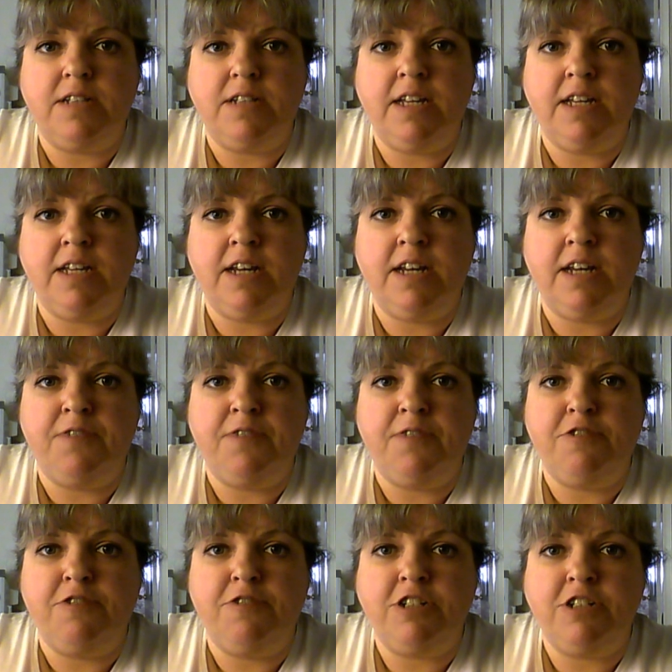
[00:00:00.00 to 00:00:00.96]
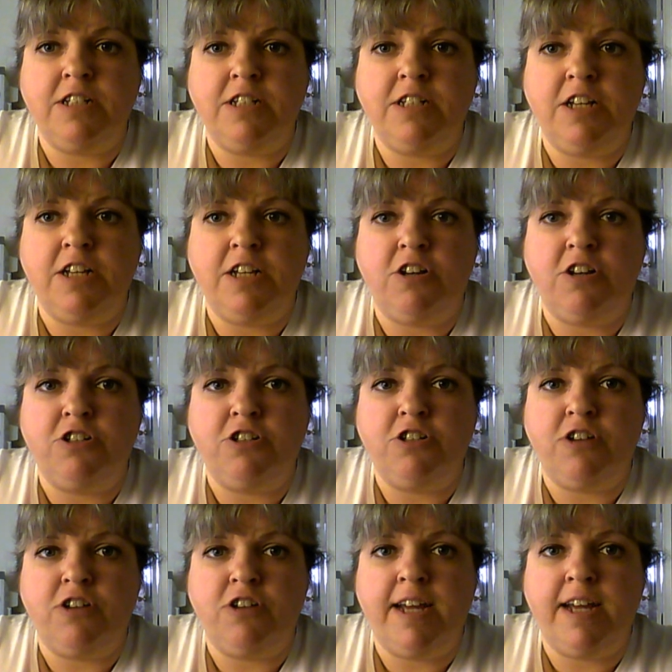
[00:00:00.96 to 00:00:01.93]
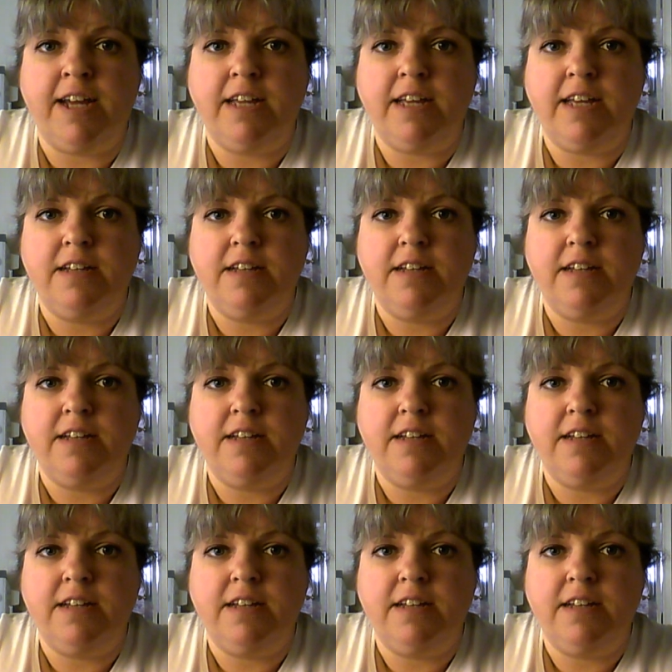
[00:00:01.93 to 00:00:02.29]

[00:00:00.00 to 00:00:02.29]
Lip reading: And unfortunately, on strike